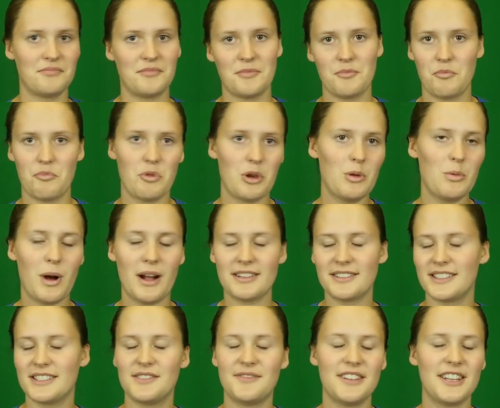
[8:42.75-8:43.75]

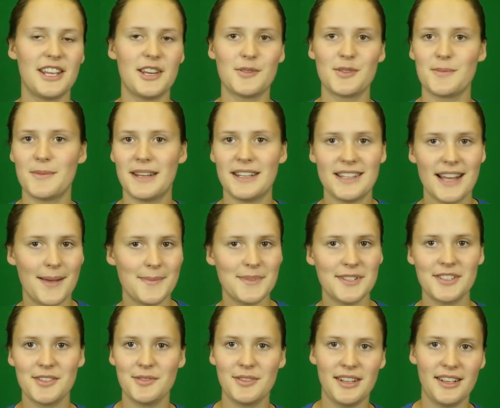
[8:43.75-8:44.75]
Rewatch this video as many times
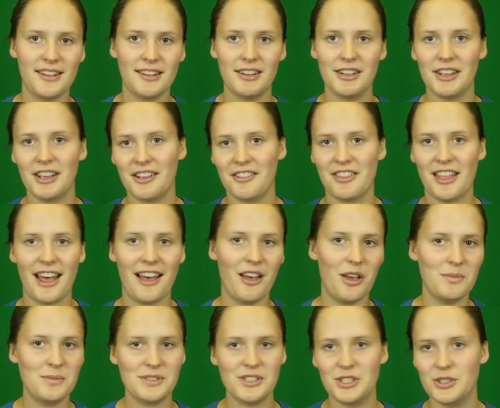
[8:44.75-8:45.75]
as you need if that
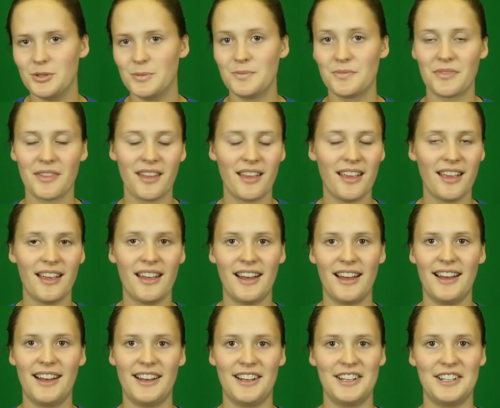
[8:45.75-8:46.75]
helps you.
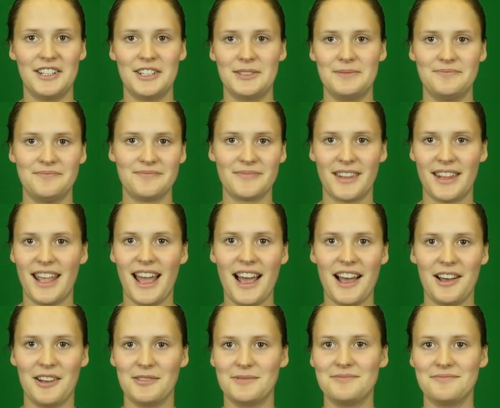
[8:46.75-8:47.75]

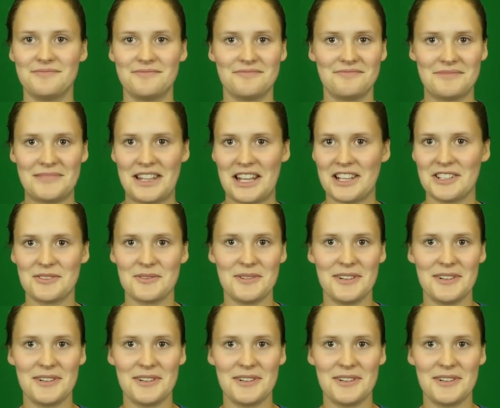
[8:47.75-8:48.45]
Yeah, thanks